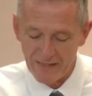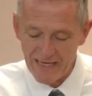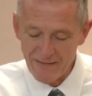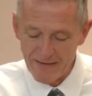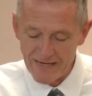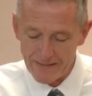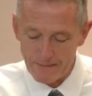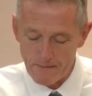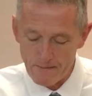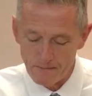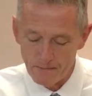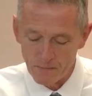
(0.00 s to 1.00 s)
Amen.
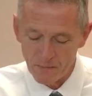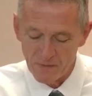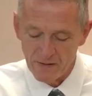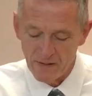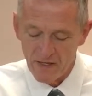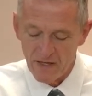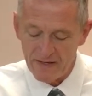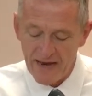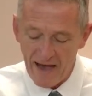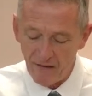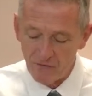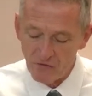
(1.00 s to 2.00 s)

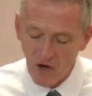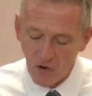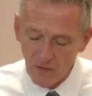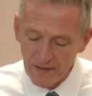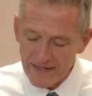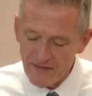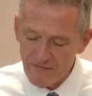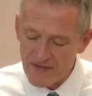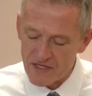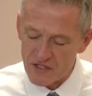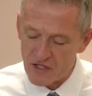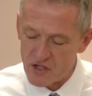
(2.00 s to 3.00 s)
Now, don't leave
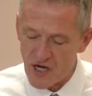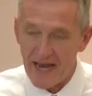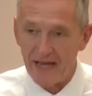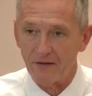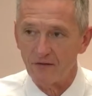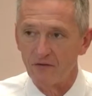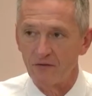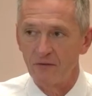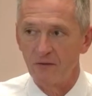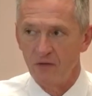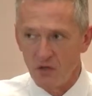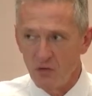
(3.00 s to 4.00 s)
this to chance.
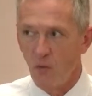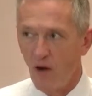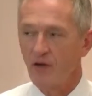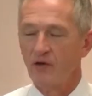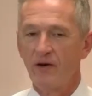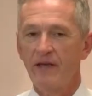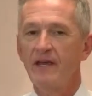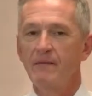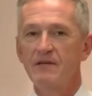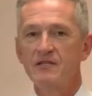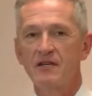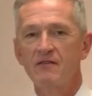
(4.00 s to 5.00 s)
You want your
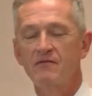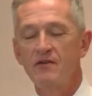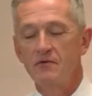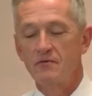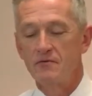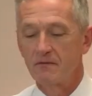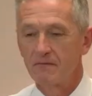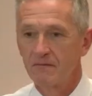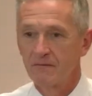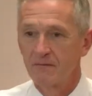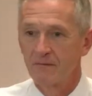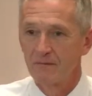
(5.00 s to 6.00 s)
enemies confused.
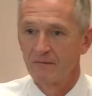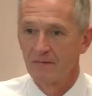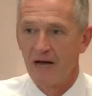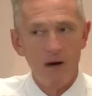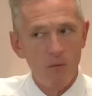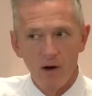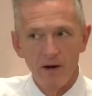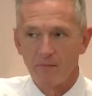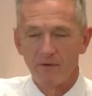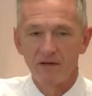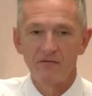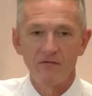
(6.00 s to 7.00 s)
I want them
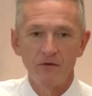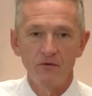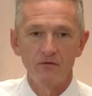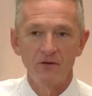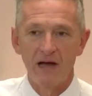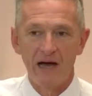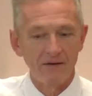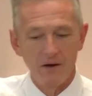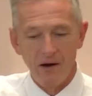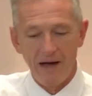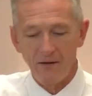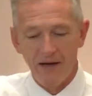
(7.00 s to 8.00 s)
confused. I know
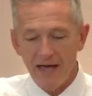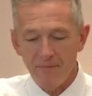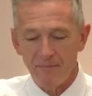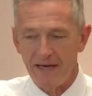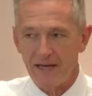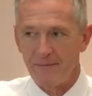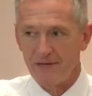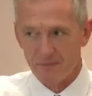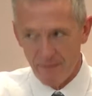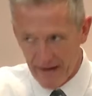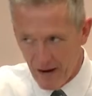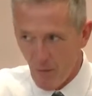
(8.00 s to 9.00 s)
I don't hate my enemies,
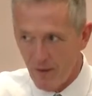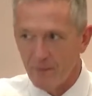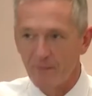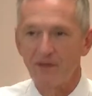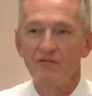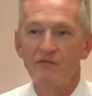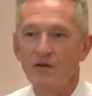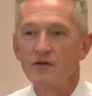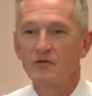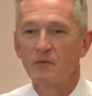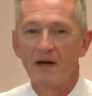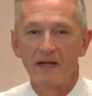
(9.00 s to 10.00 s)
but I want them
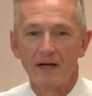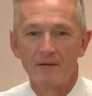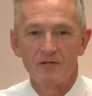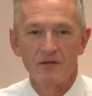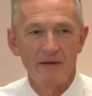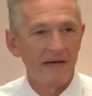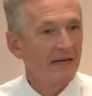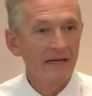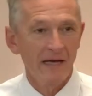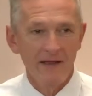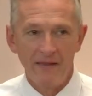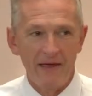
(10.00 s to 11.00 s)
confused when it comes to me.
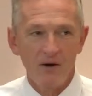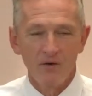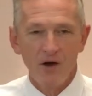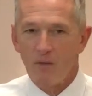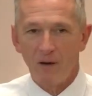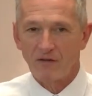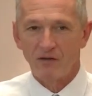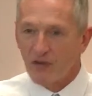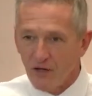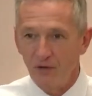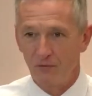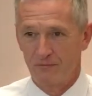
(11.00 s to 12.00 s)
They don't know what to
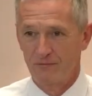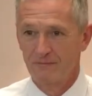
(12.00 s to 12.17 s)
do.